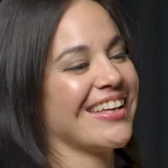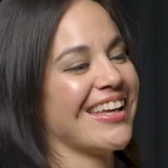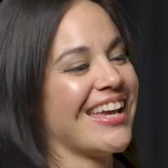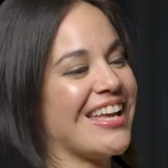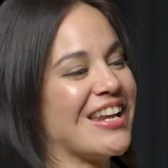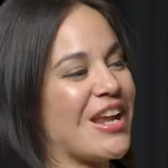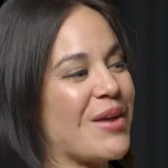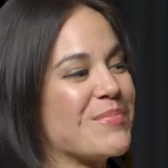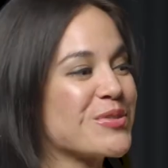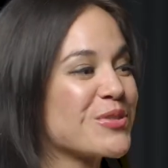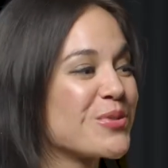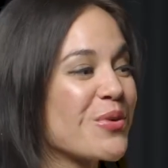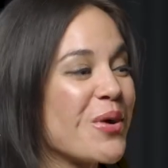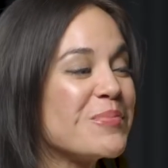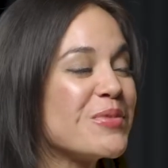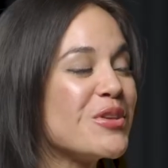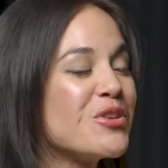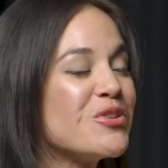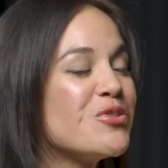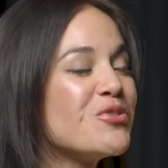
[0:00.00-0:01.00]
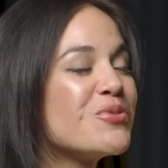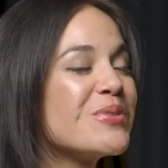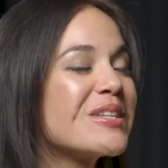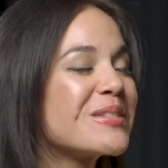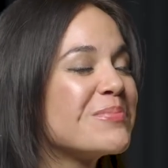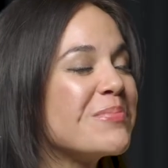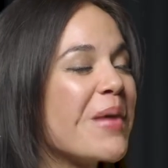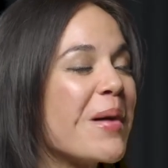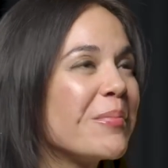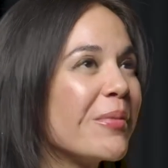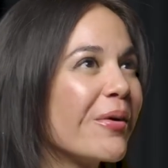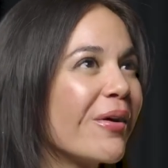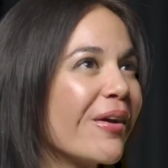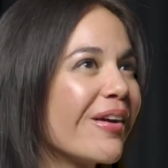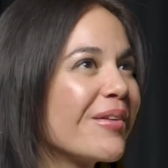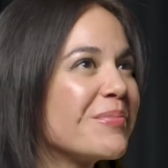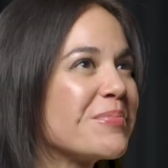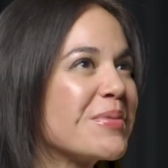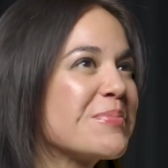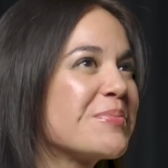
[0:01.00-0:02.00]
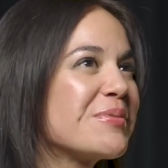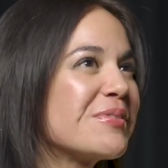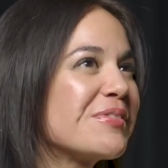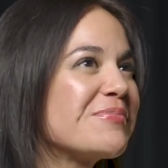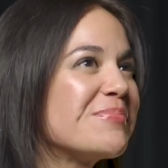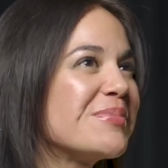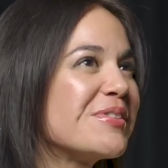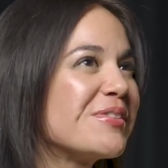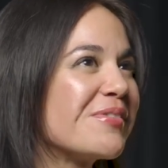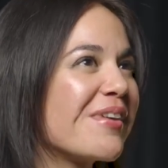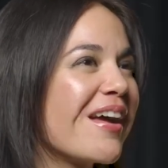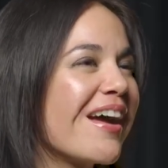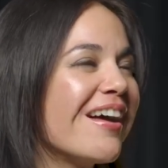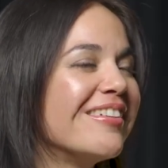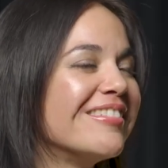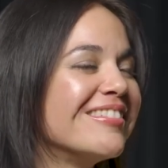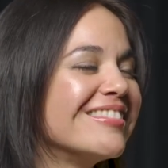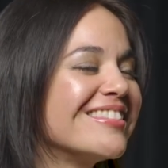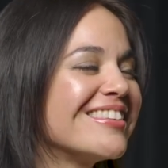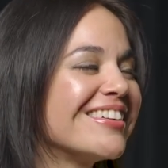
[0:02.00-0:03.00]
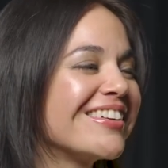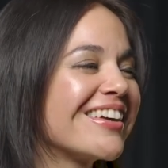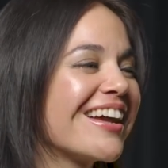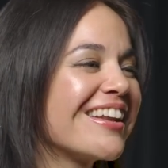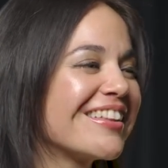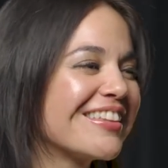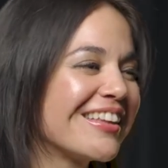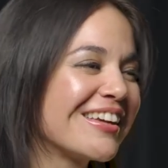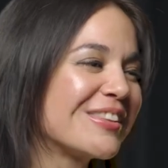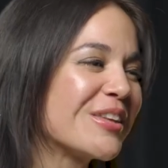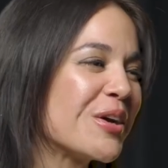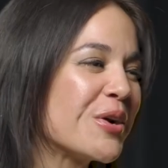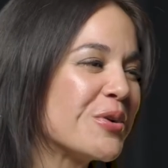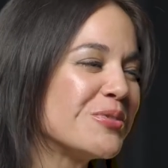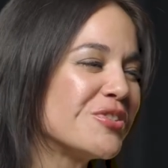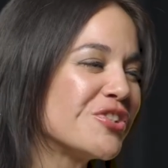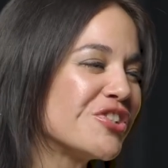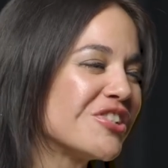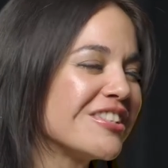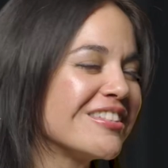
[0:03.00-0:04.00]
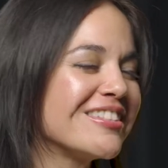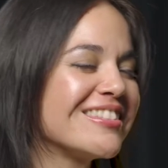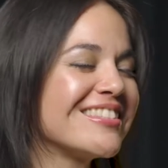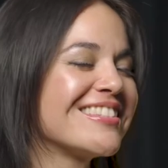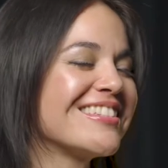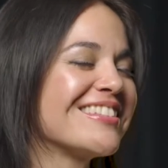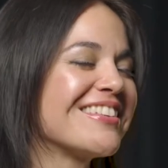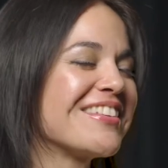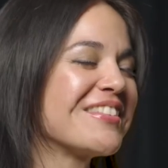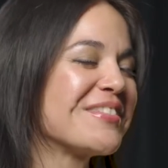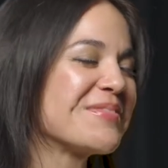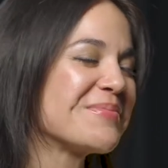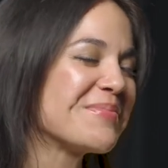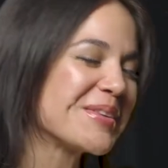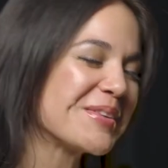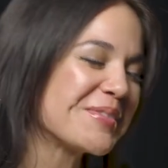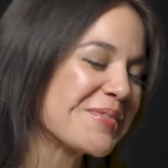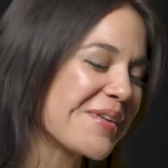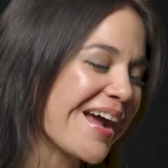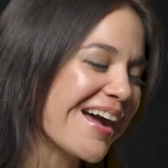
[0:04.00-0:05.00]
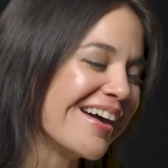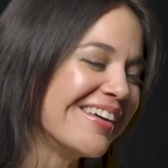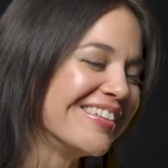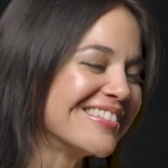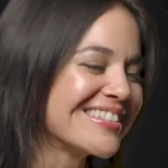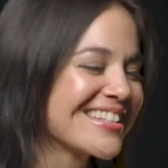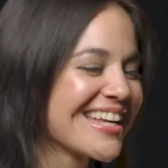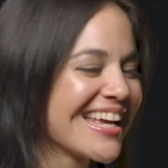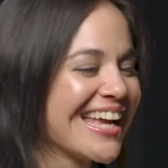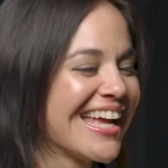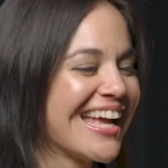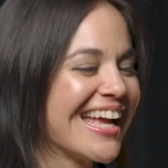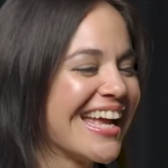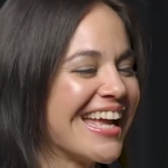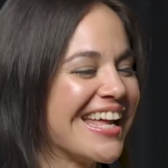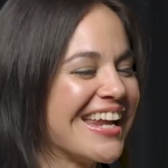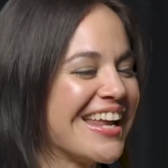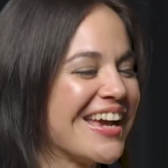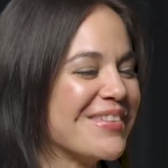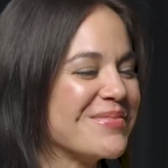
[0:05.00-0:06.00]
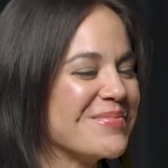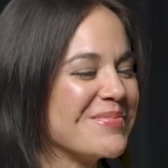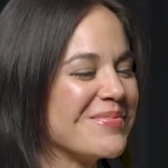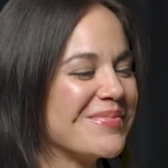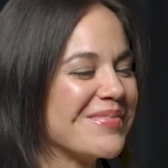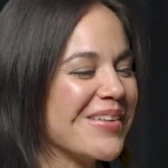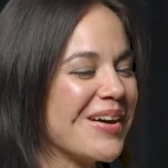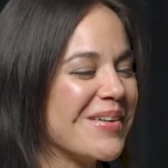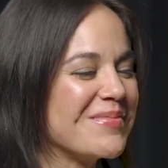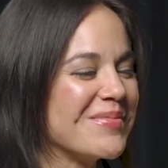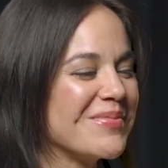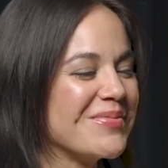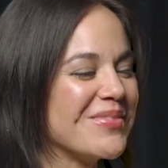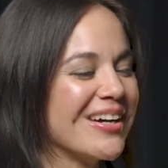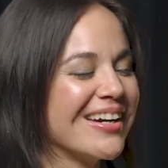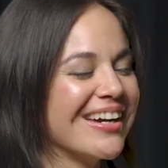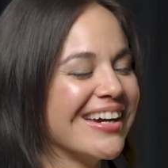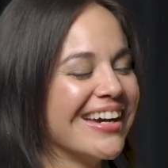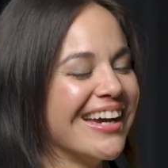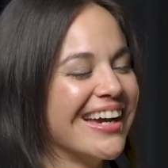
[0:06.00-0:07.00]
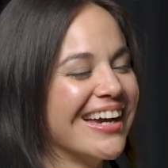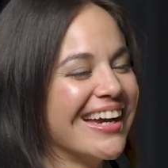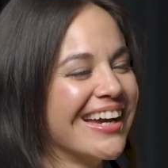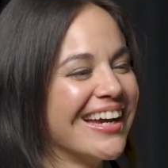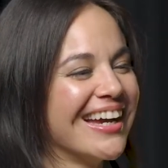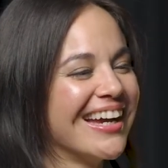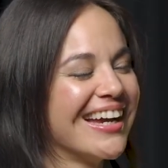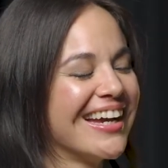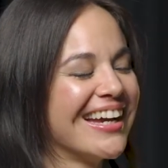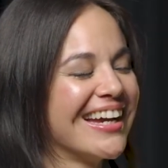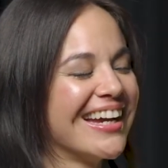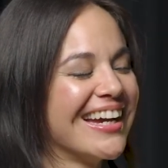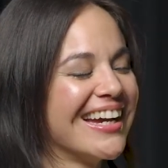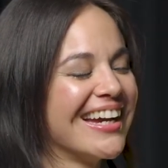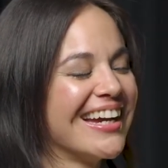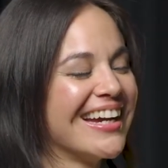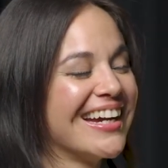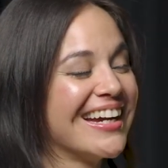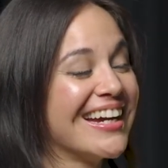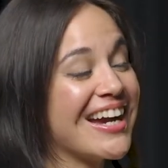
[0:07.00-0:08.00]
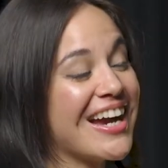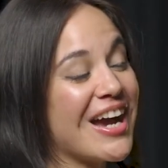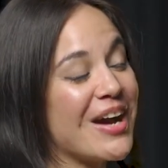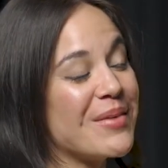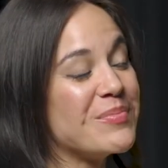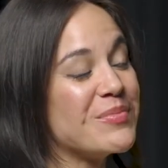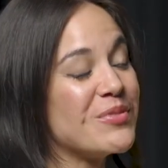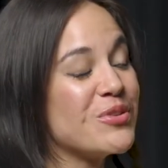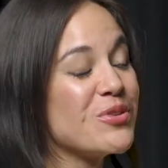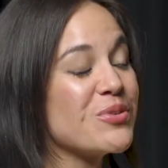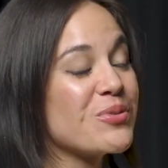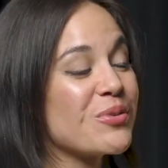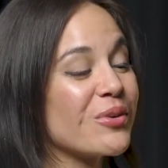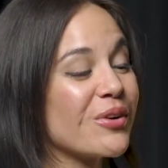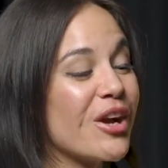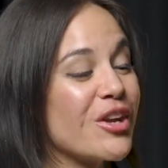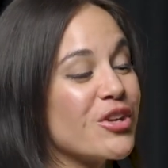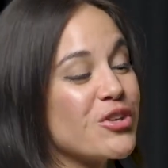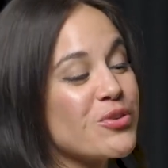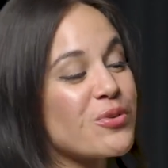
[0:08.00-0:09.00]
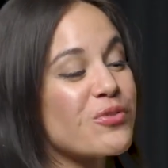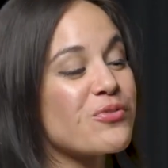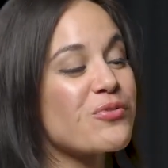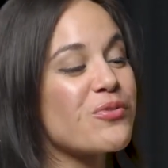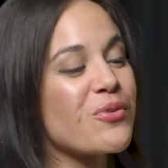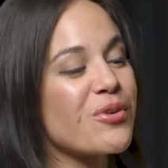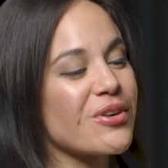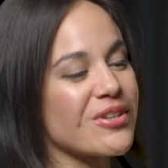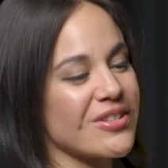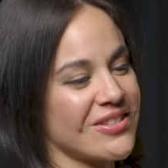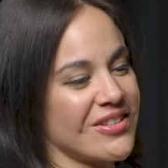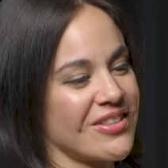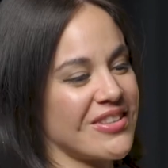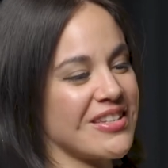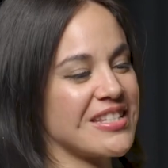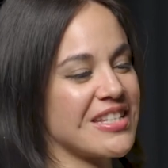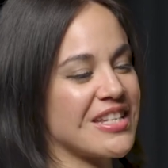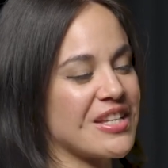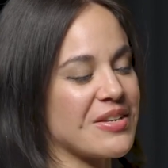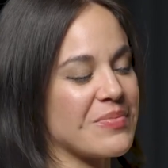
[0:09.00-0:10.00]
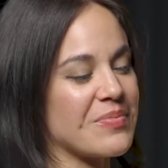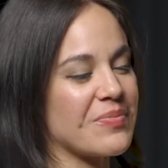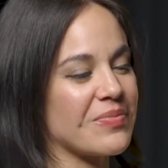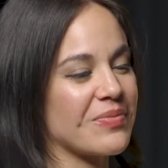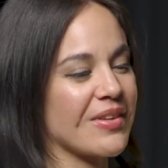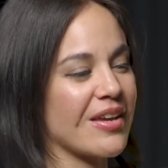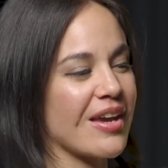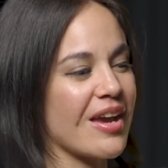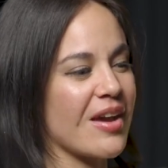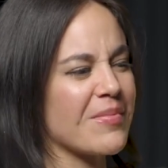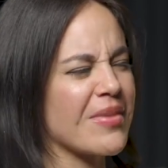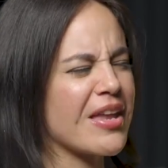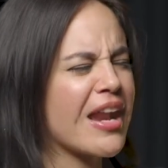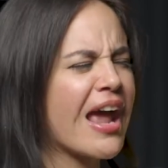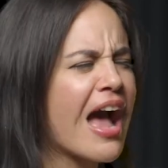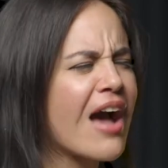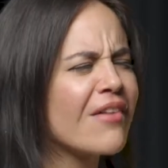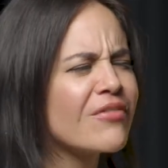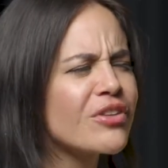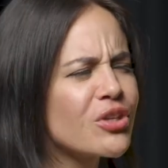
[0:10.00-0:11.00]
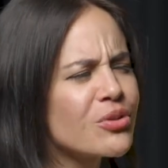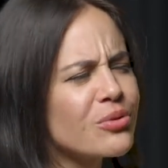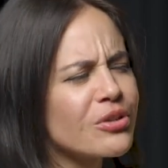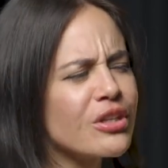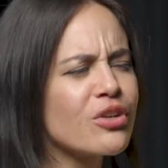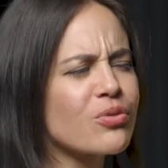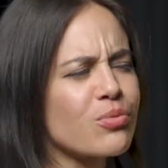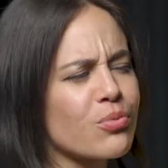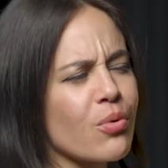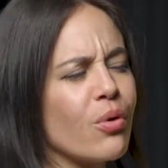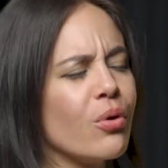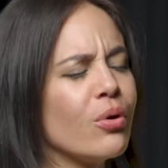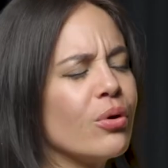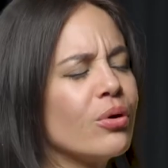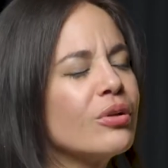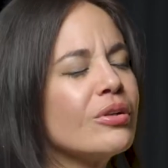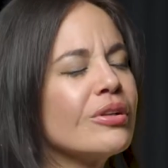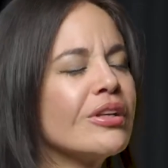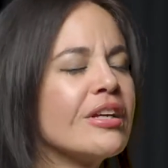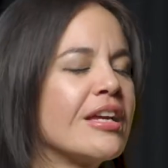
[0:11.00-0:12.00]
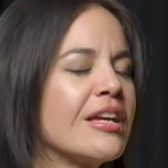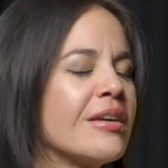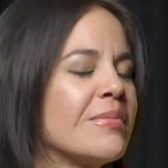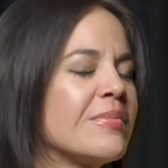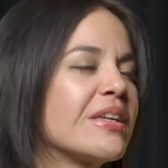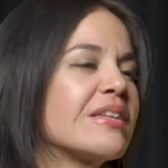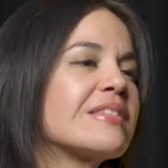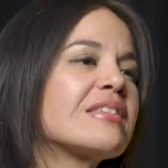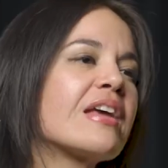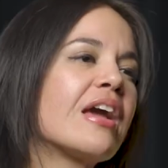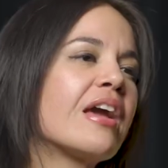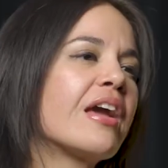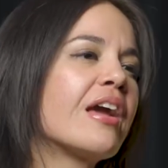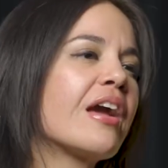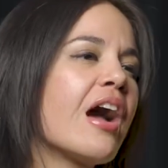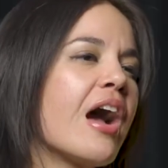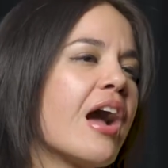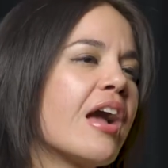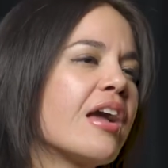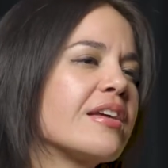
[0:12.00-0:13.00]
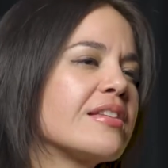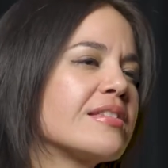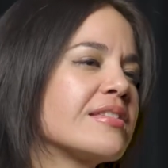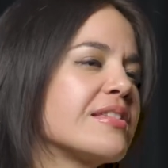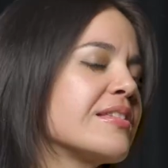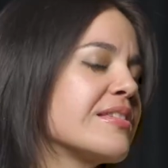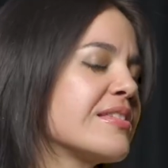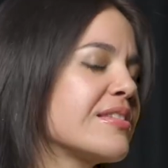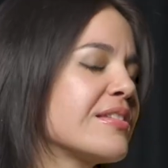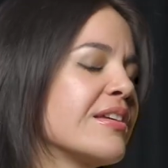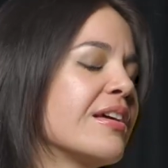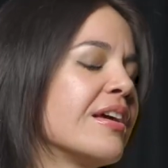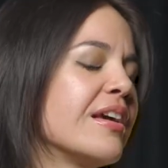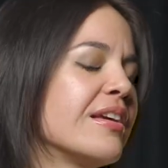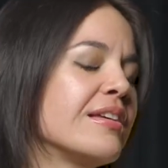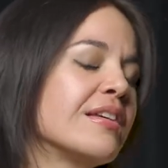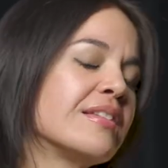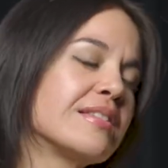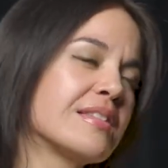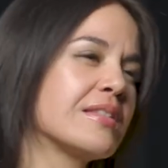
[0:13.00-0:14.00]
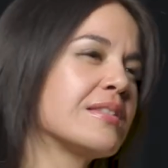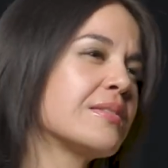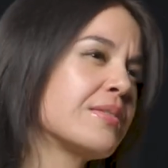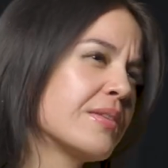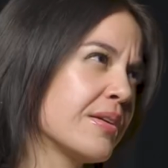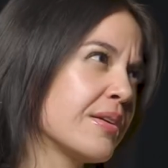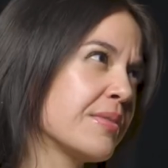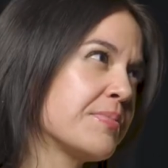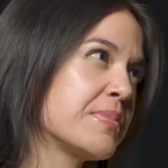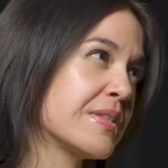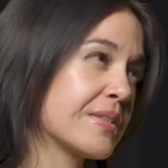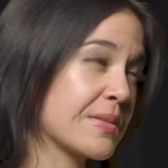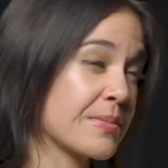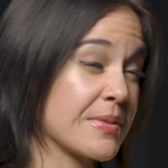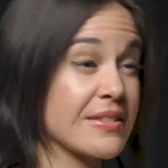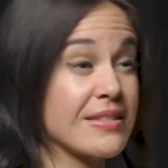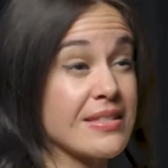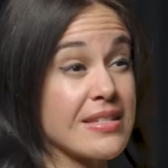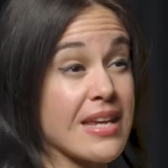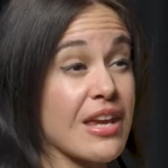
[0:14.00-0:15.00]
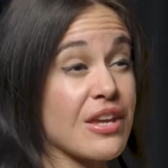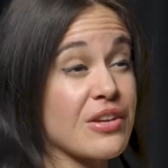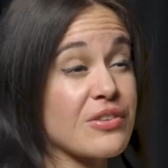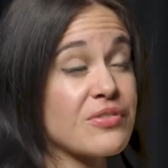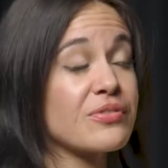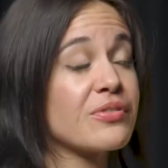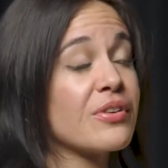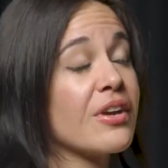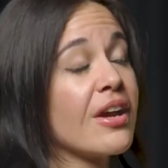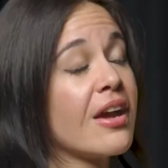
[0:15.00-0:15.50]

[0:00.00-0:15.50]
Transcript: And so I'm the newest member. People have been around. They're kind of like the OGs, you know, they've been around. And I'm a newer force on the team. And I have a unique role because I assist Ipsissimus Dave.